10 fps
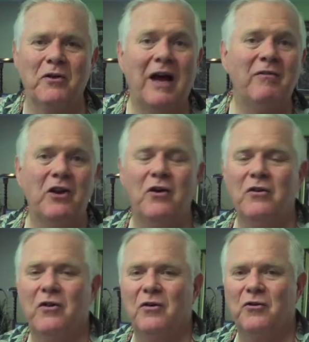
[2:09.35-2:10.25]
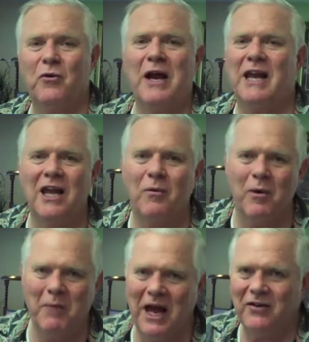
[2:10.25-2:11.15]
You have to use the strike anywhere
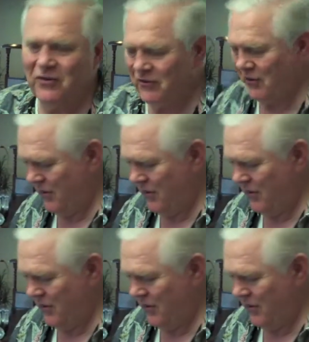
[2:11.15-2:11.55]
method. Right,